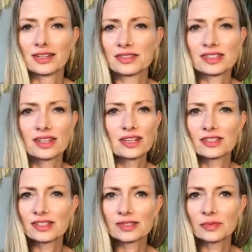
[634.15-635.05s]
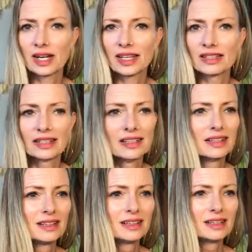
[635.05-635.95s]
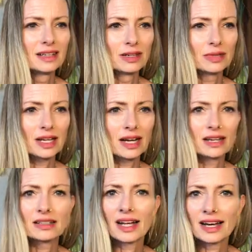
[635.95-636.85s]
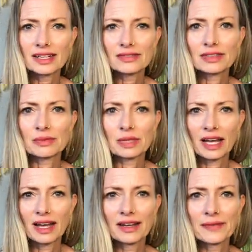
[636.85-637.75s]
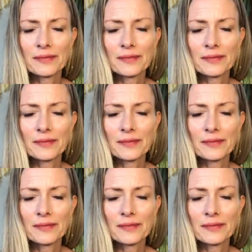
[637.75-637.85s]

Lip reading: There's not just one. We got a lot of them, yeah?